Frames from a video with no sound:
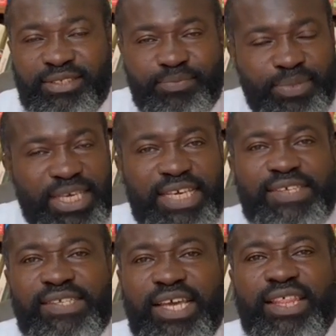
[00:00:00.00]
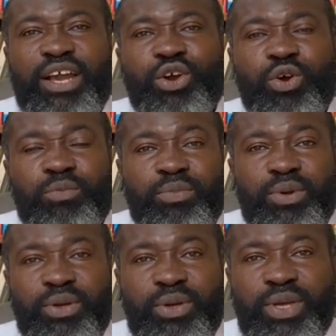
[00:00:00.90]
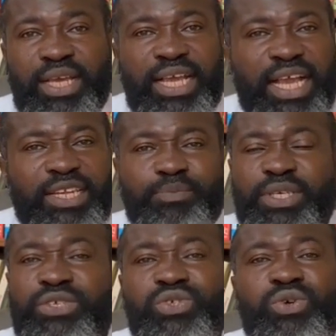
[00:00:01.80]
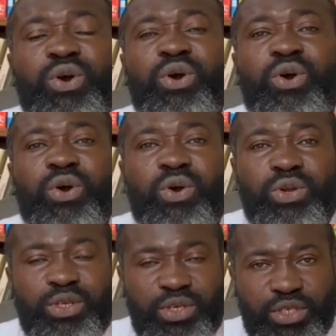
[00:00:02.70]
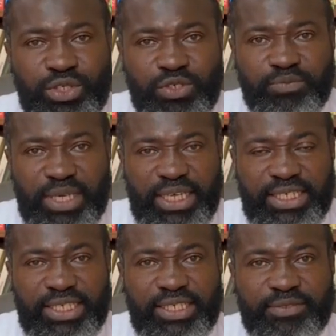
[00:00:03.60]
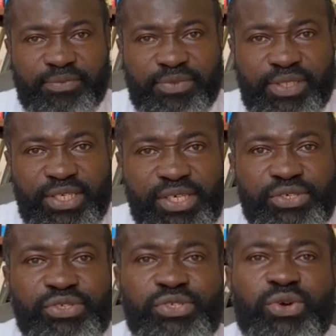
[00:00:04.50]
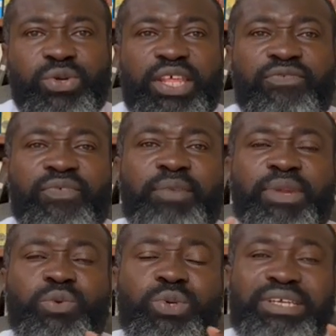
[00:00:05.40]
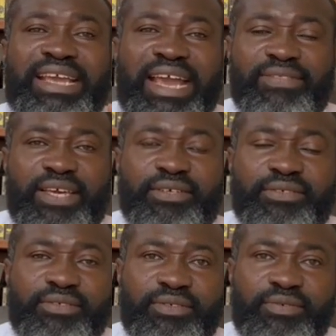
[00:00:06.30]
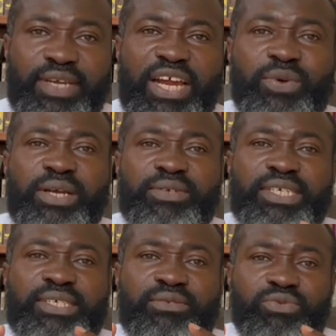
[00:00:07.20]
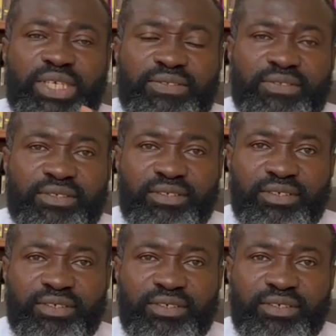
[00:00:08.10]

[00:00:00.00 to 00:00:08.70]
Peace in the home and peace to all you meet. So the family would gather around this wreath.